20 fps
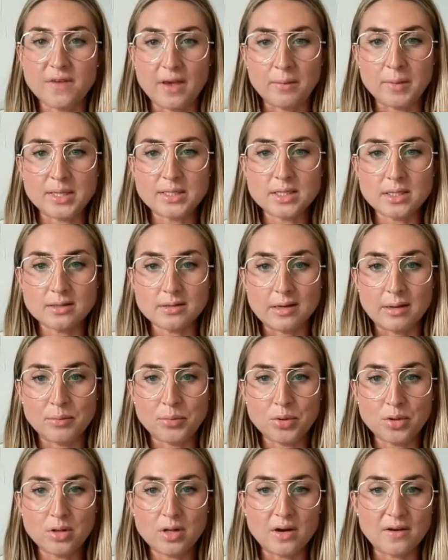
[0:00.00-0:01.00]
famous
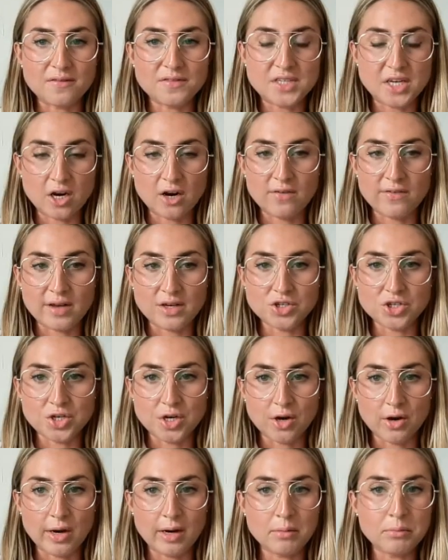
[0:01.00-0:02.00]
example of tariff
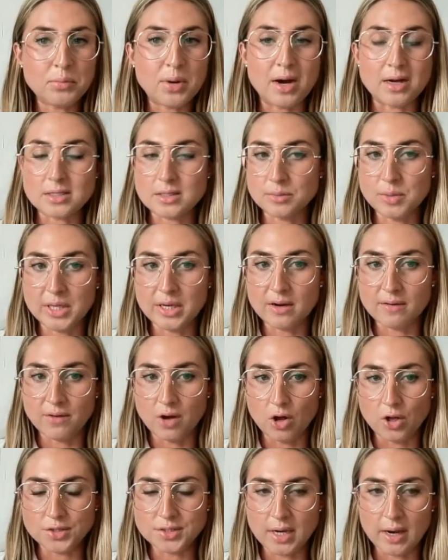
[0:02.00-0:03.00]
engineering, possibly of
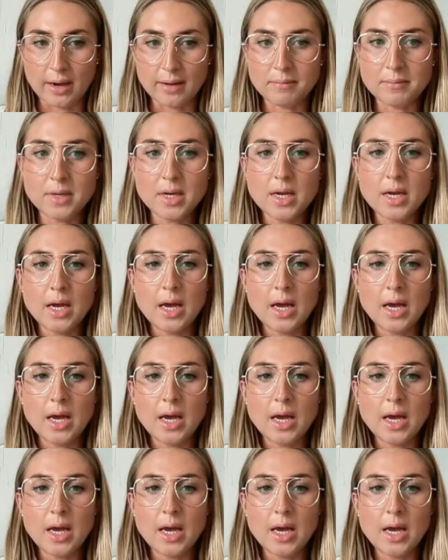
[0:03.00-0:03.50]
all time.